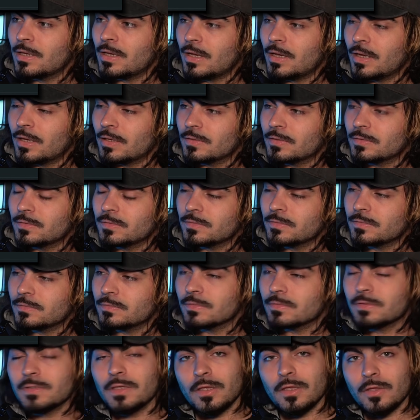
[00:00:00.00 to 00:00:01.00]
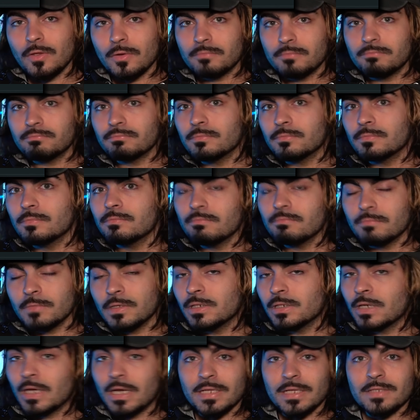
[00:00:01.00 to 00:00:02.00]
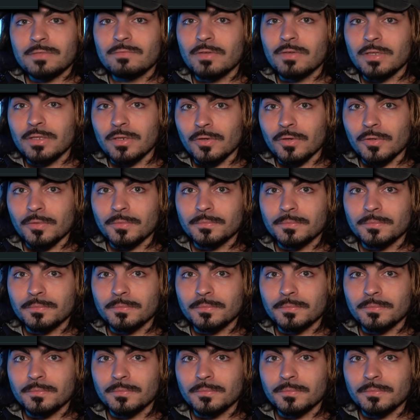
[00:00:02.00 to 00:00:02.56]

And see you in the next video.